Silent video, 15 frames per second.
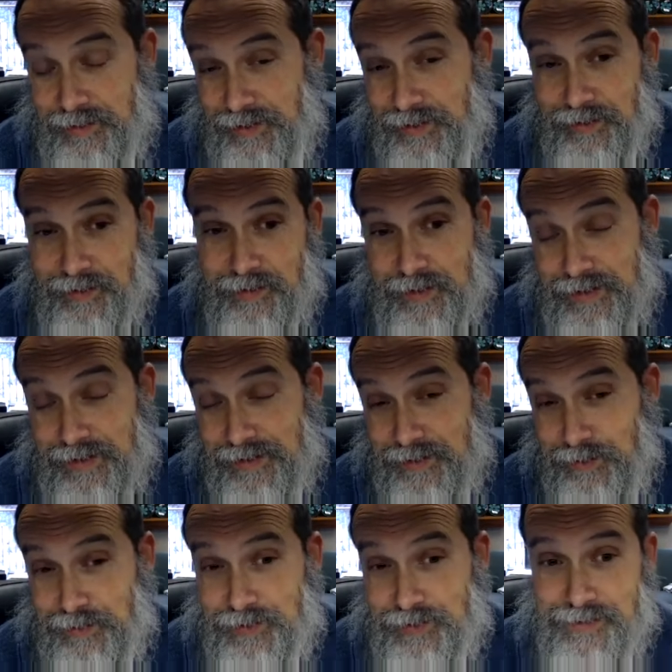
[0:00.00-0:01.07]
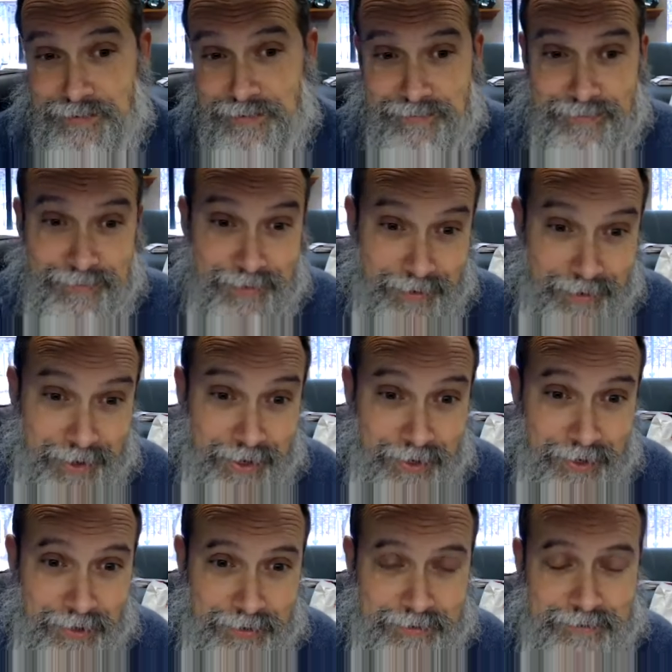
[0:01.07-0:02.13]
either, I guess it was
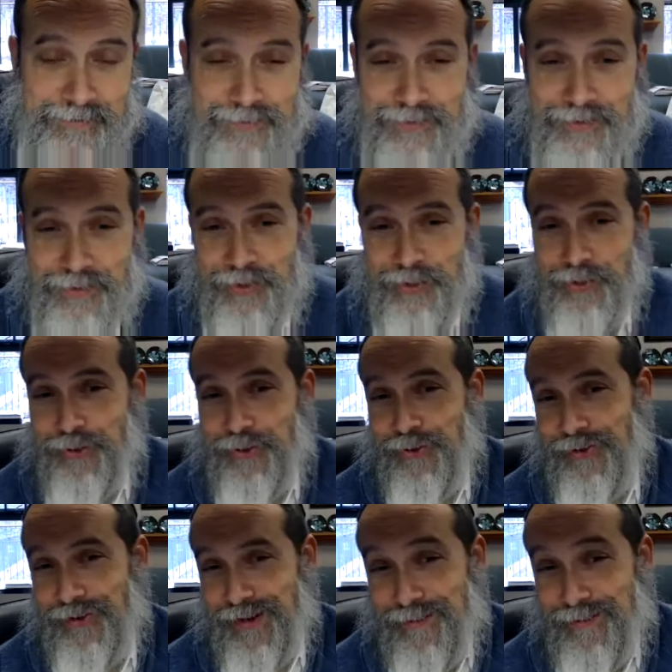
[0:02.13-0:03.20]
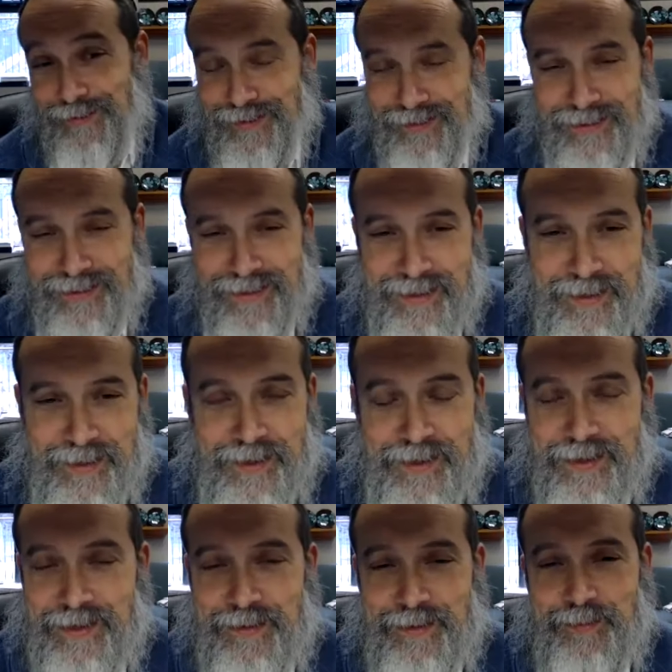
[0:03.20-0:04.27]
hare, Nevet,
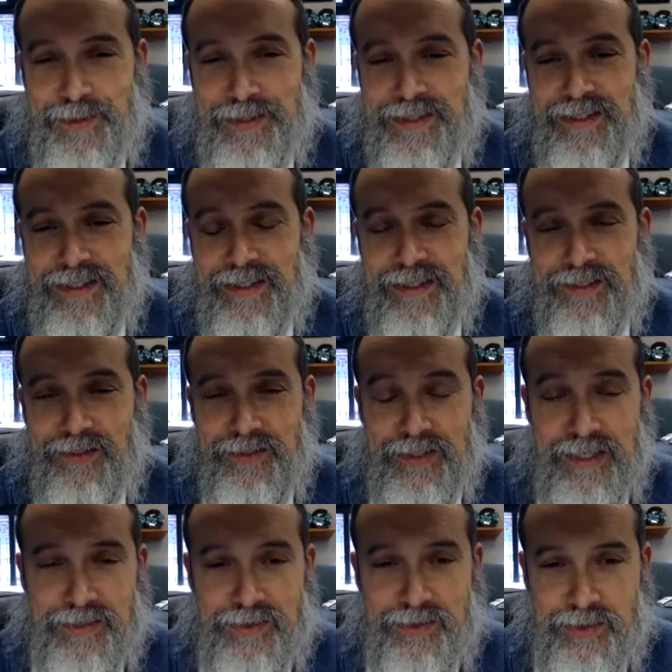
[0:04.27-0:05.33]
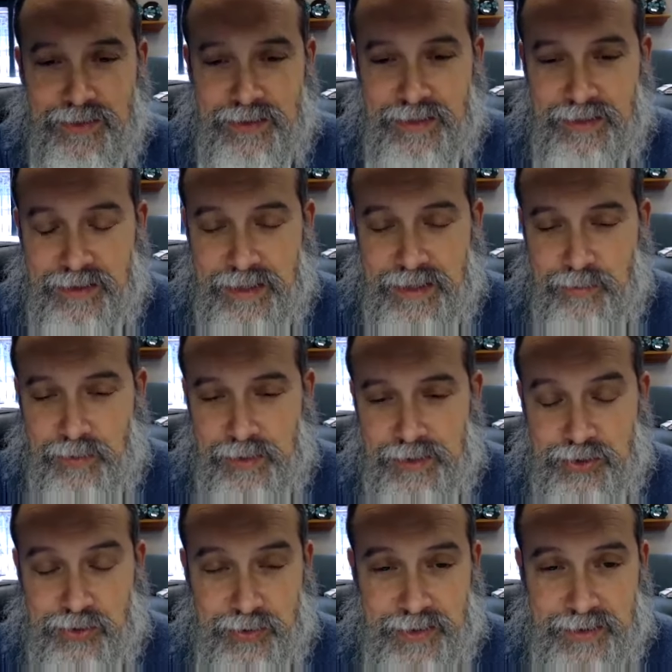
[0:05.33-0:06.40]
but they, they could not, they did not want to
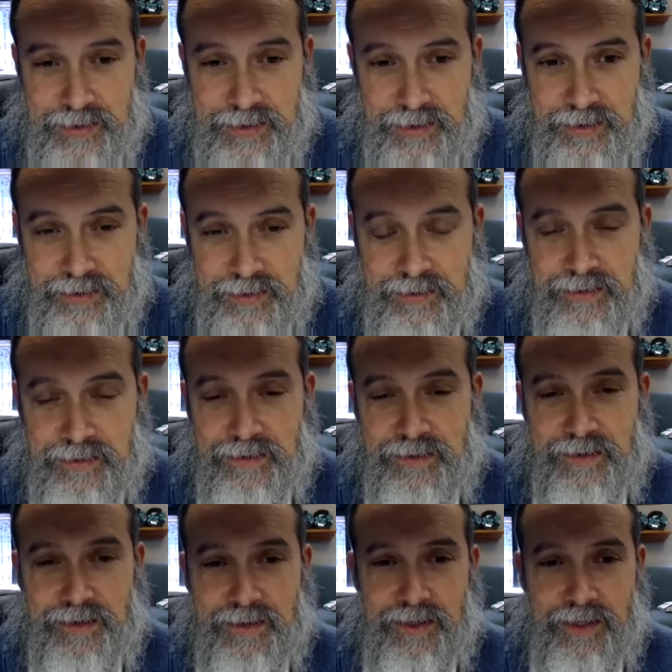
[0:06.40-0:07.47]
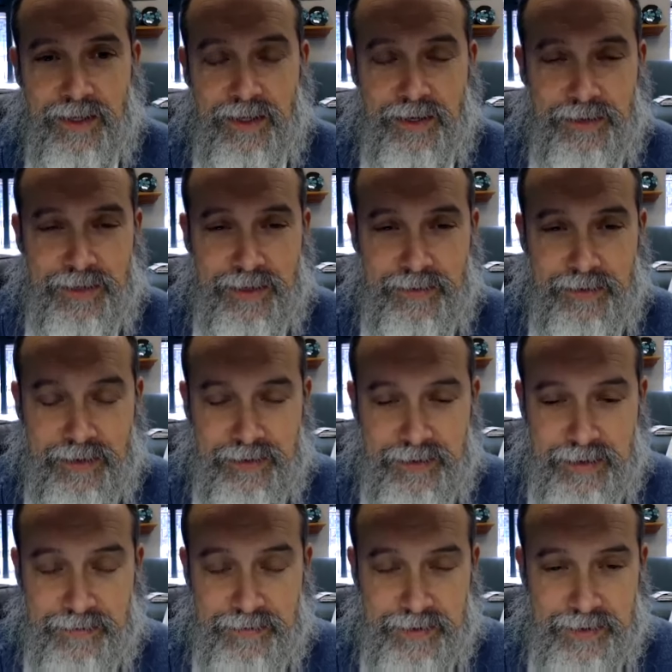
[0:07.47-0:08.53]
translate uh,
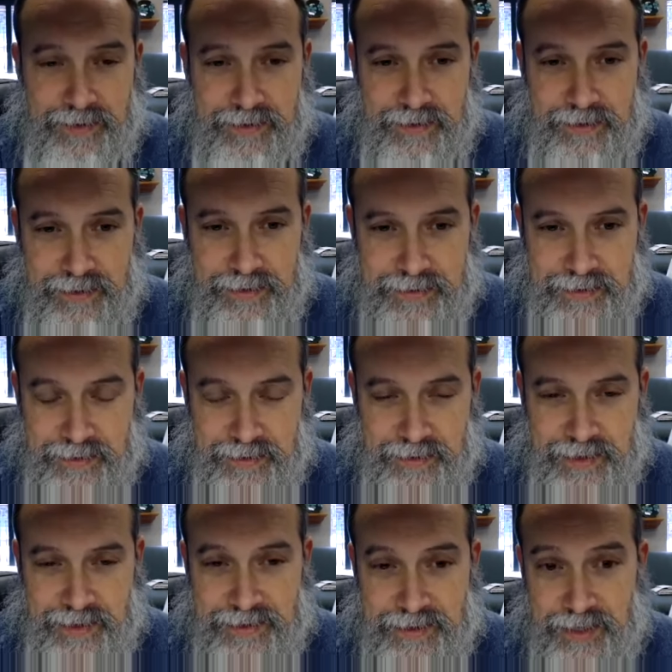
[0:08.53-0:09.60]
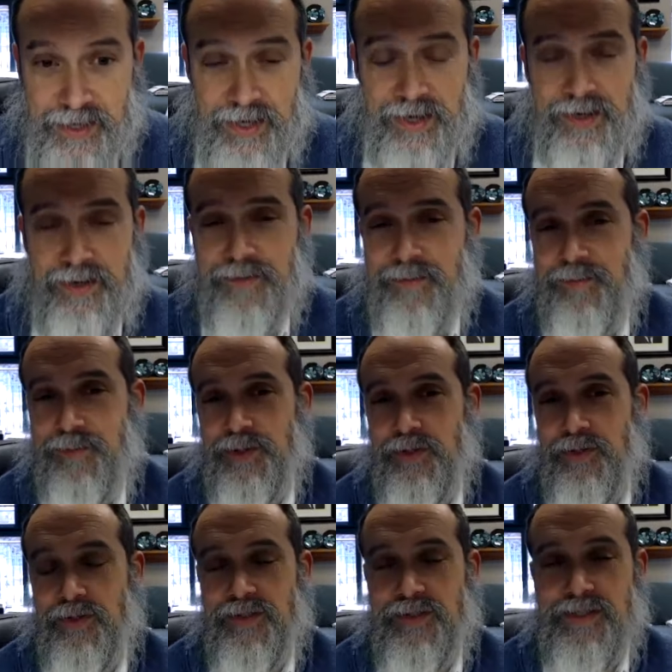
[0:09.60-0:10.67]
Nevet as a, as a hare
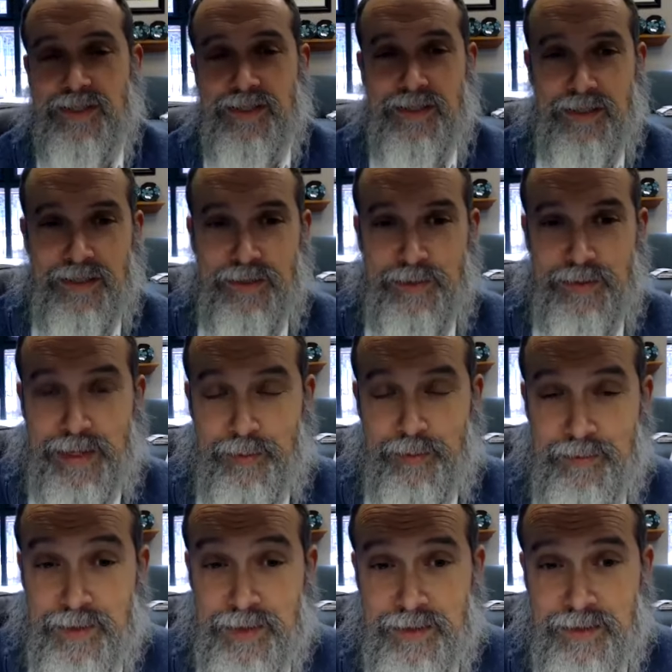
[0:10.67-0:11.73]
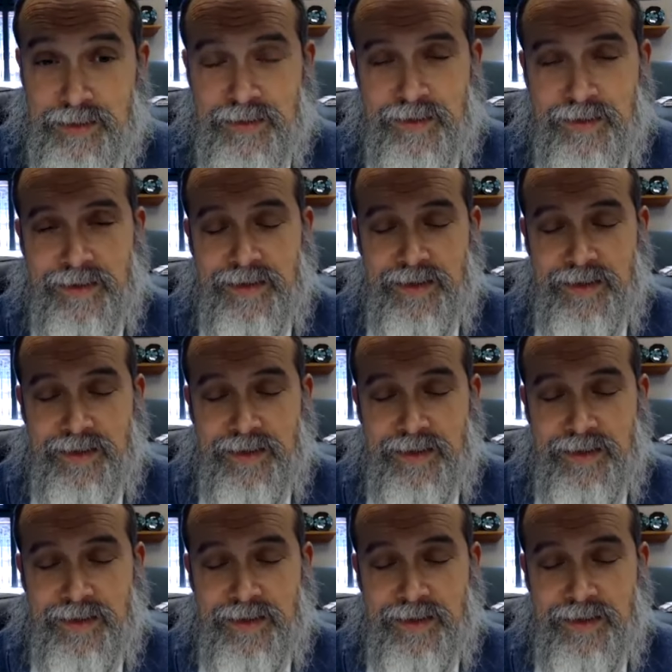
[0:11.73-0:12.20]
because that would mean